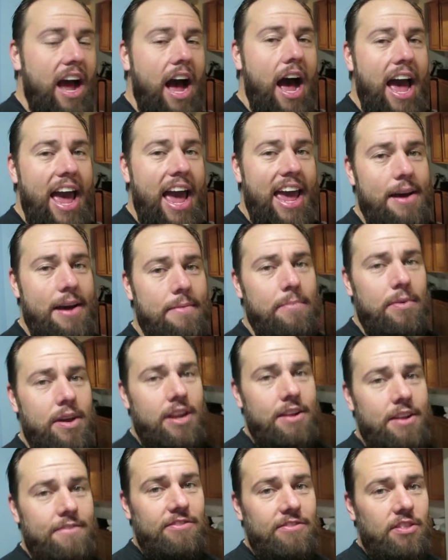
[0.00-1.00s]
I am
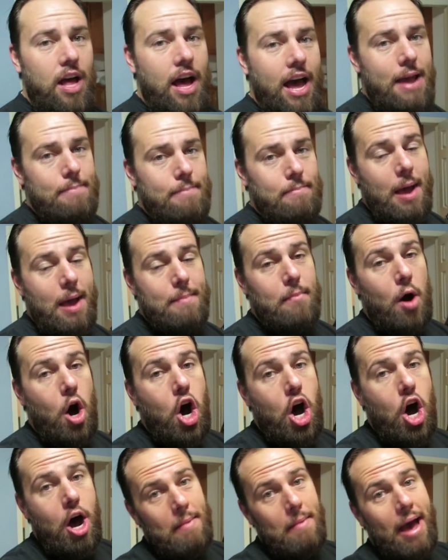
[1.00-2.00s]
gonna fly my
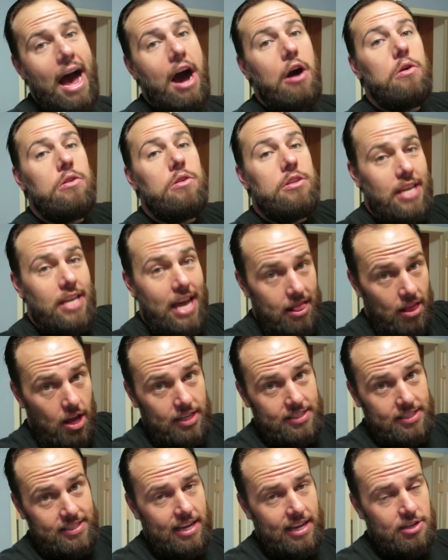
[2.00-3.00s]
mom out to
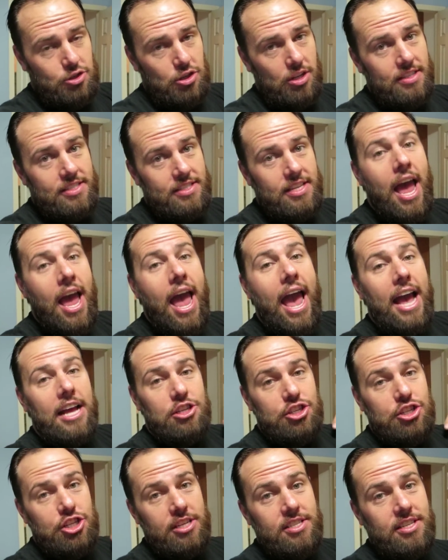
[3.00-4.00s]
Los Angeles
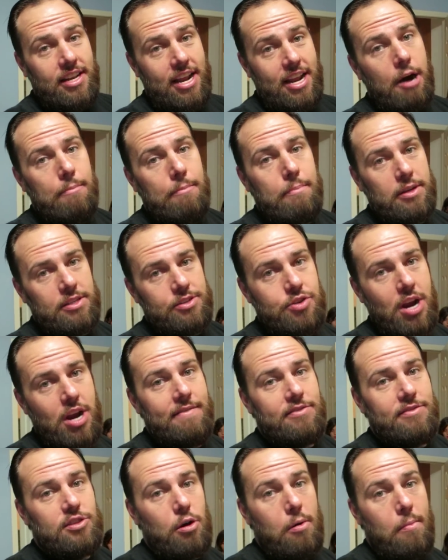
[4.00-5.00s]
and she's gonna help us
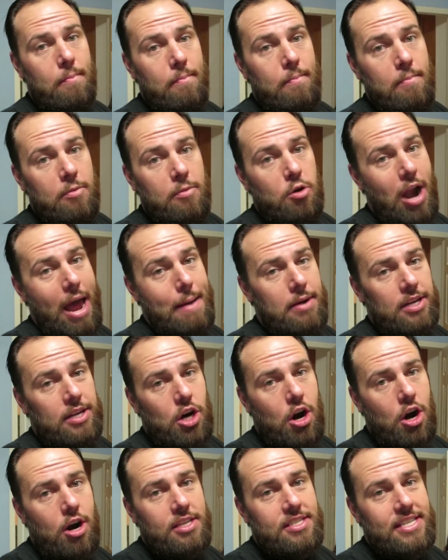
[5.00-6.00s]
drive. So Grandma
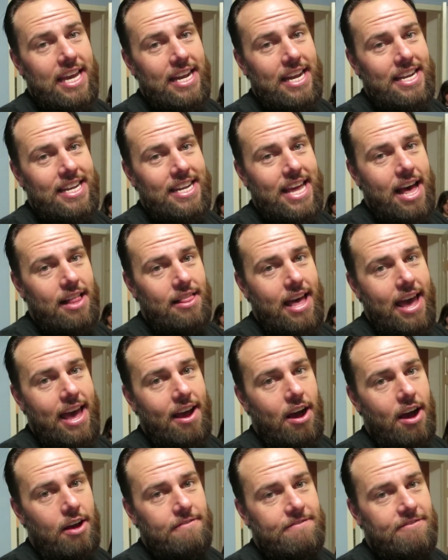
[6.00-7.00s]
Tart's getting into
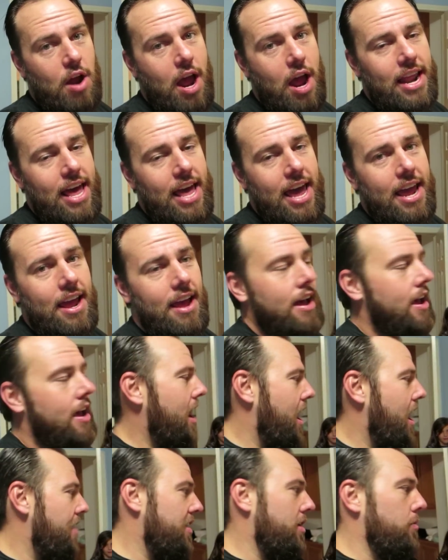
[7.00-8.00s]
LA on Friday.
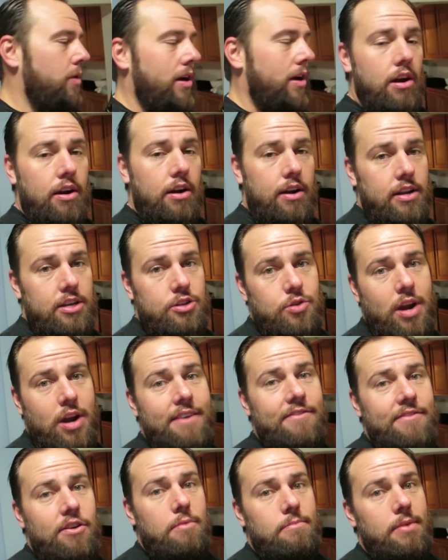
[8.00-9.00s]
And then we are gonna
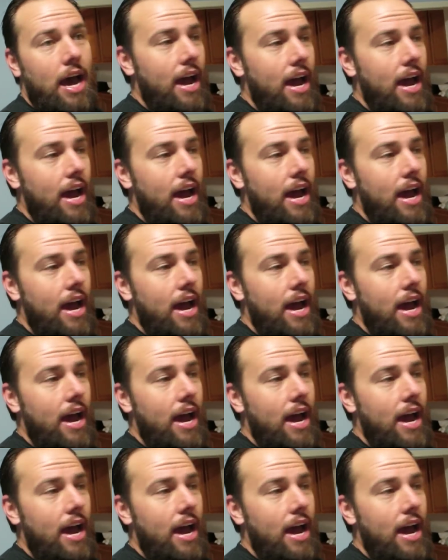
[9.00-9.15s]
drive home to